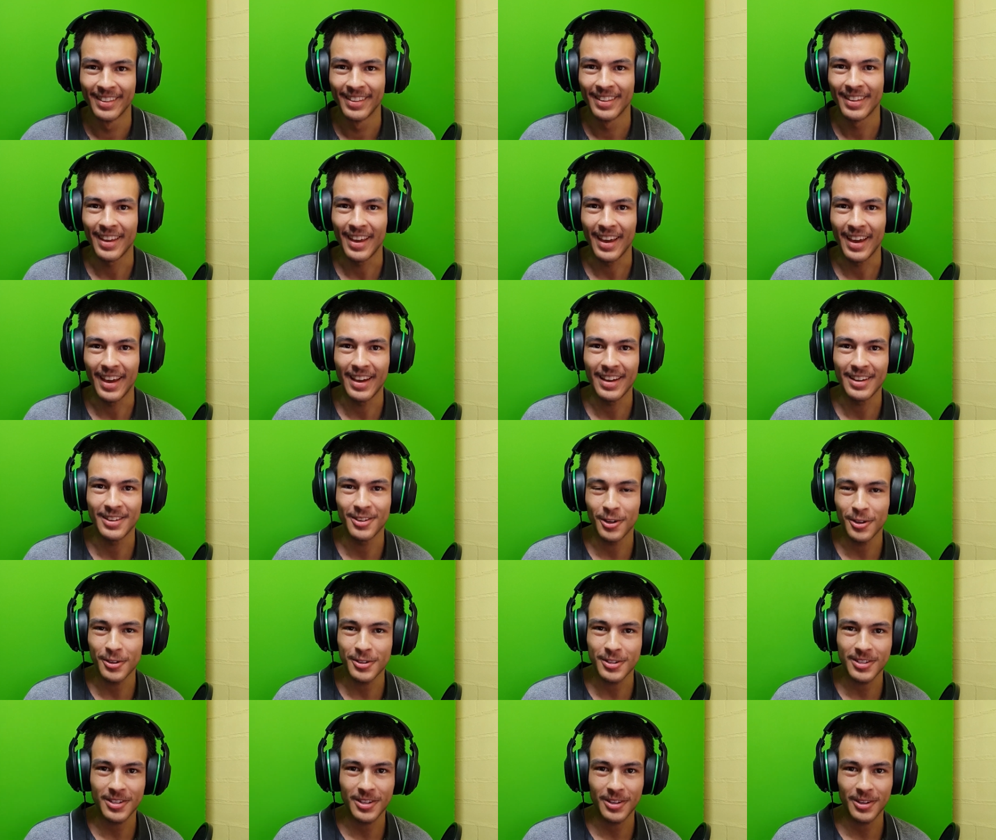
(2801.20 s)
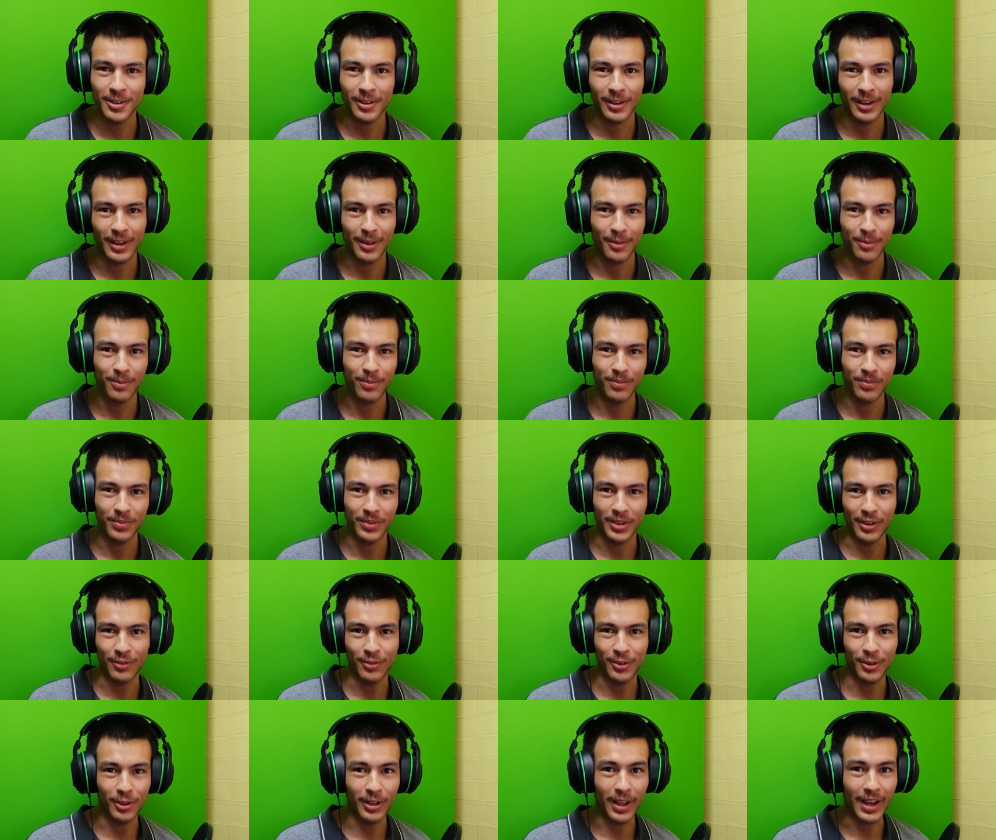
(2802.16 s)
And also, if
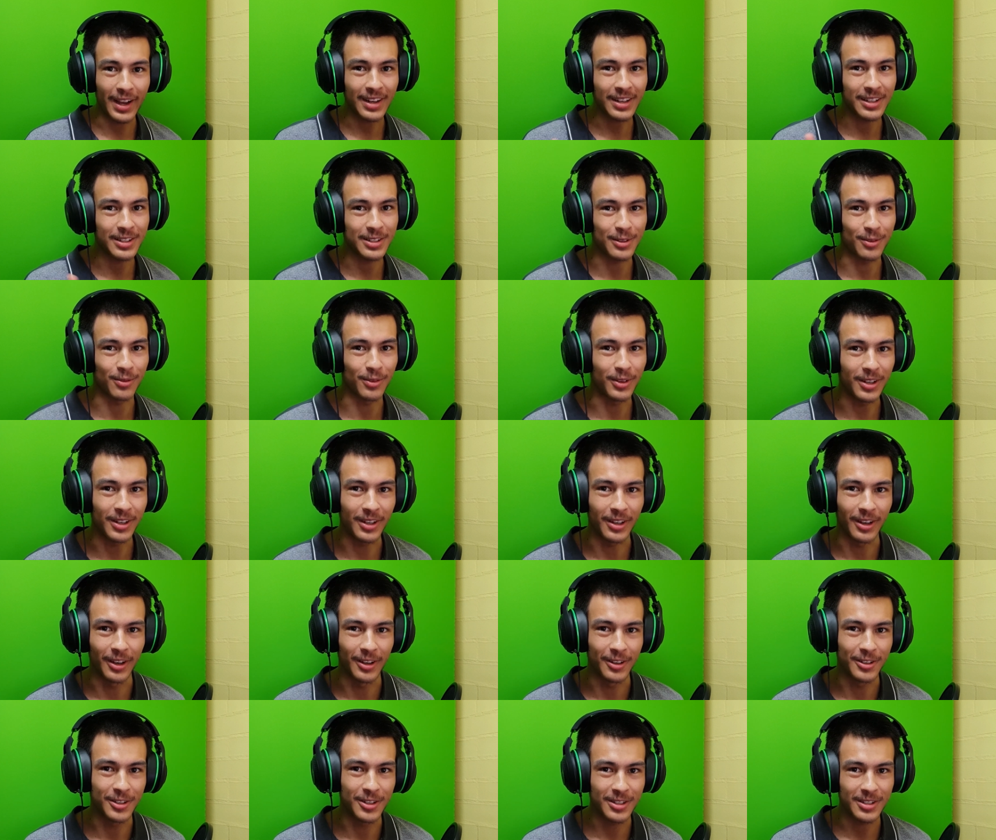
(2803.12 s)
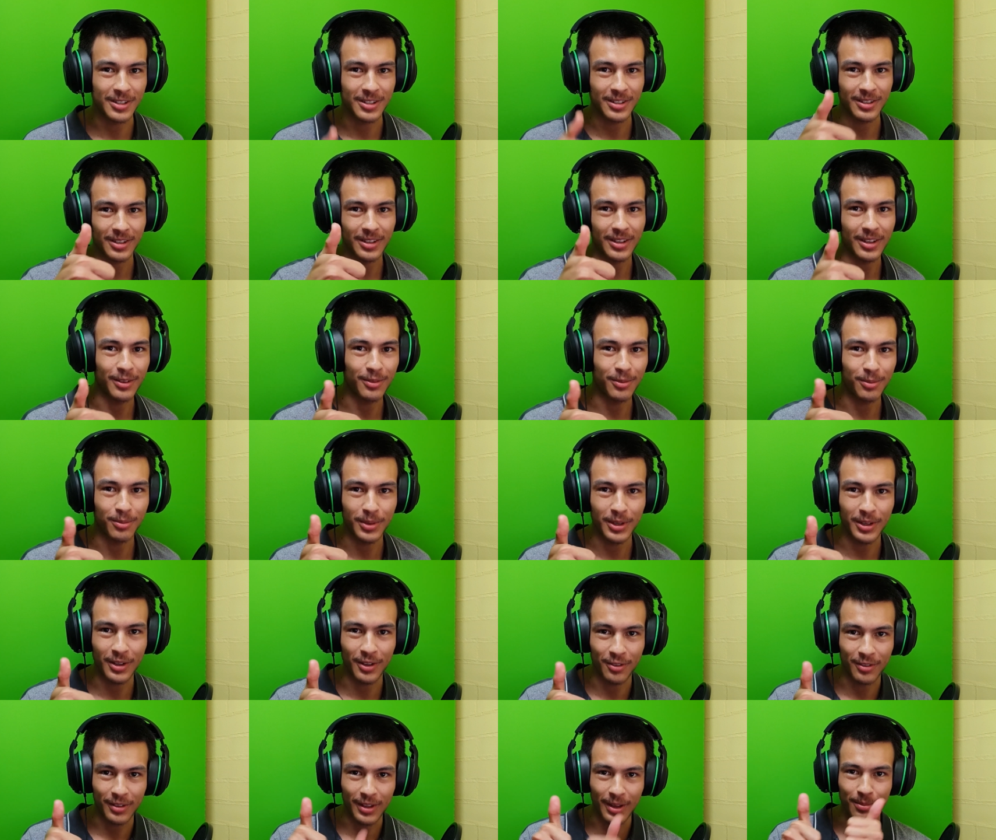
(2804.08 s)
you like this video, just give me a
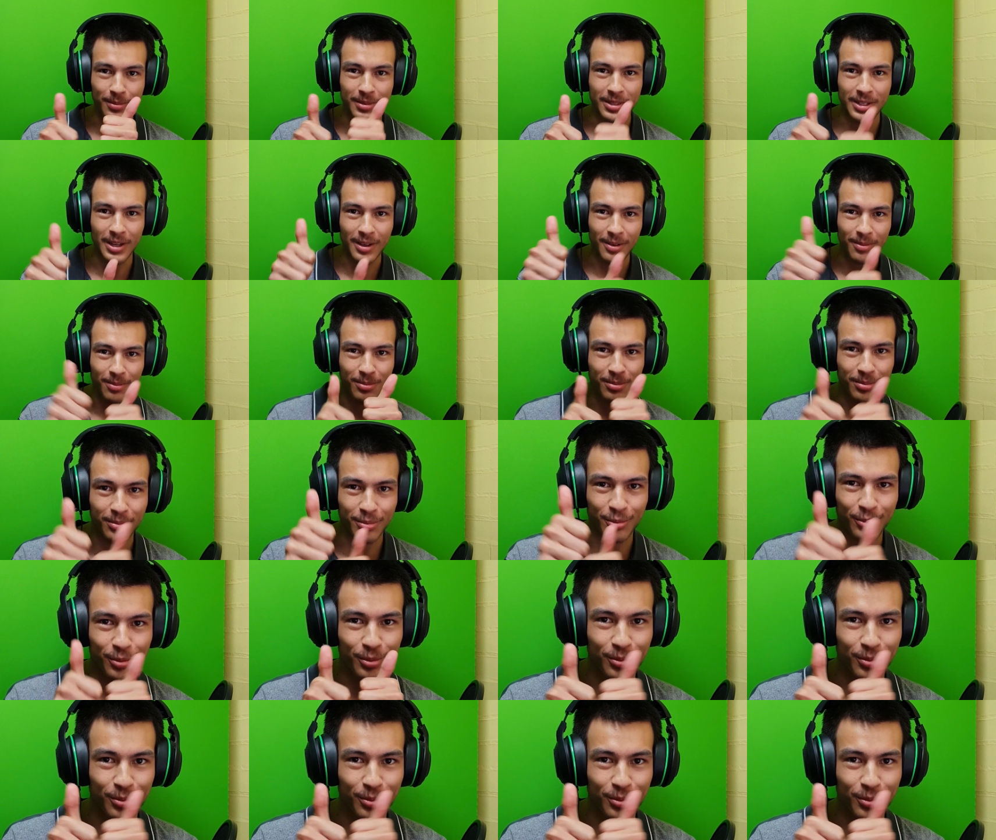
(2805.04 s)
thumbs up.